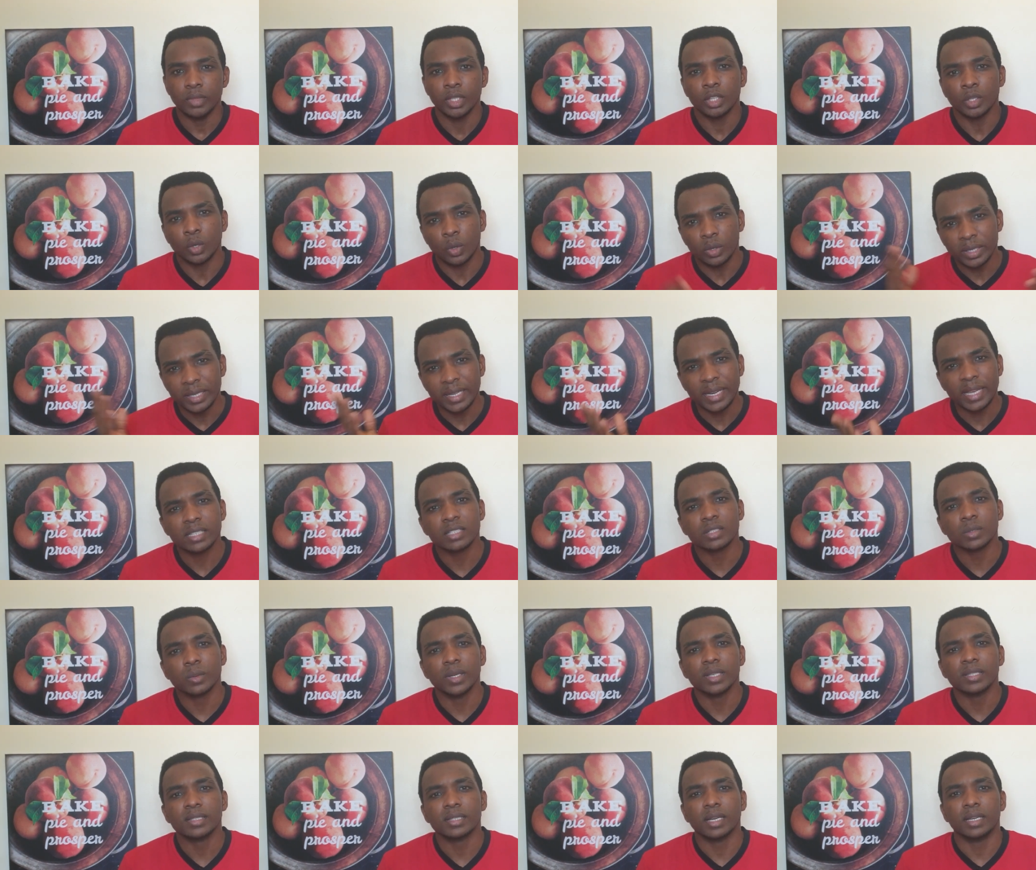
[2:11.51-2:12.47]
Now the next
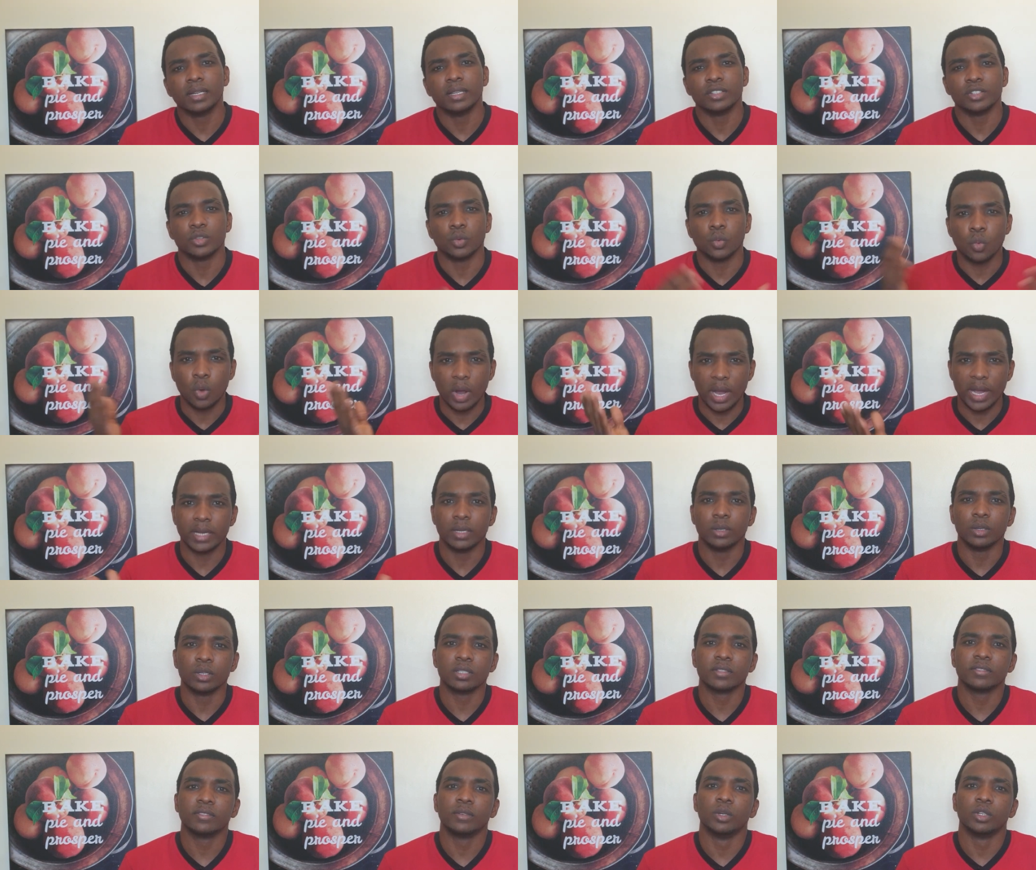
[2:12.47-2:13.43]
question is, why
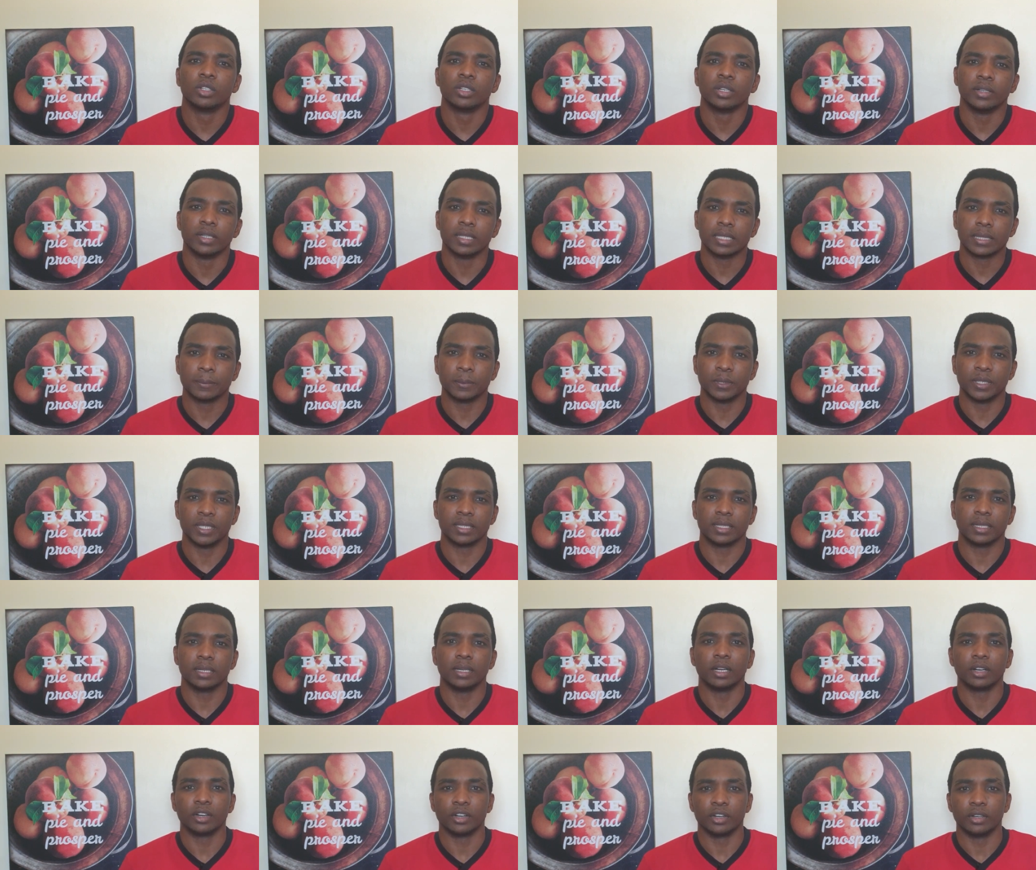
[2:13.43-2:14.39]
does
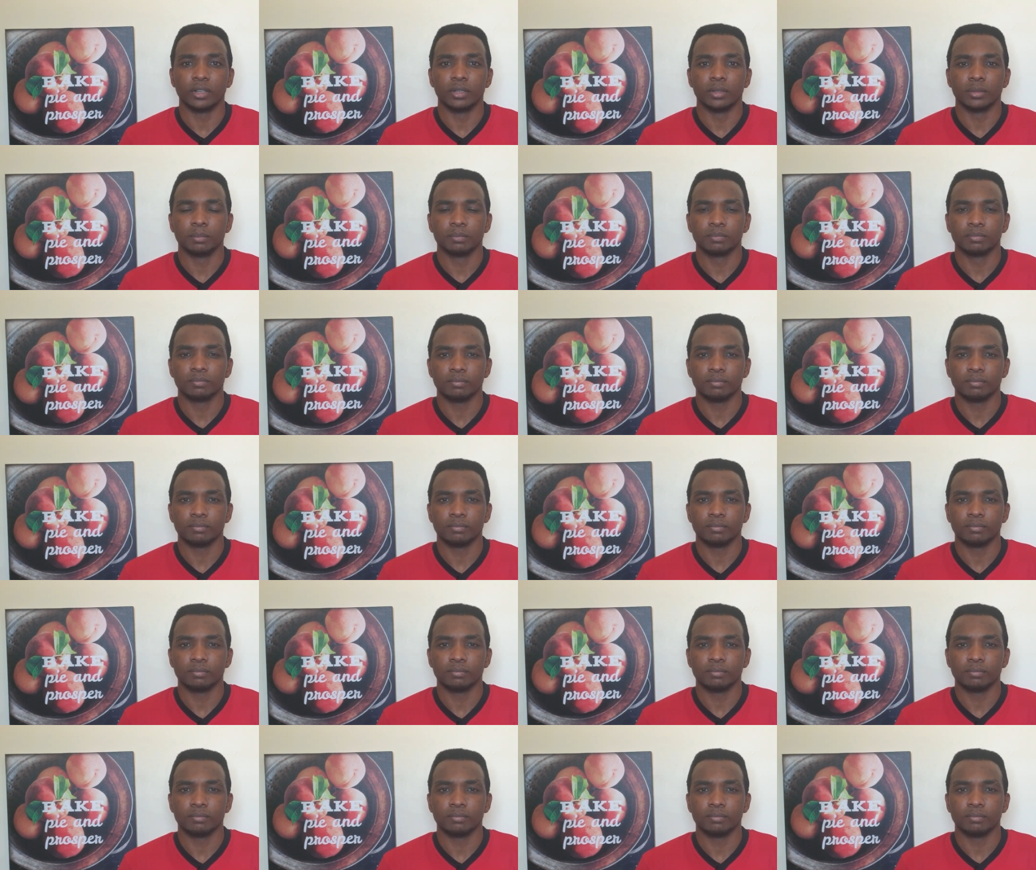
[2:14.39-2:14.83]
photorespiration occur?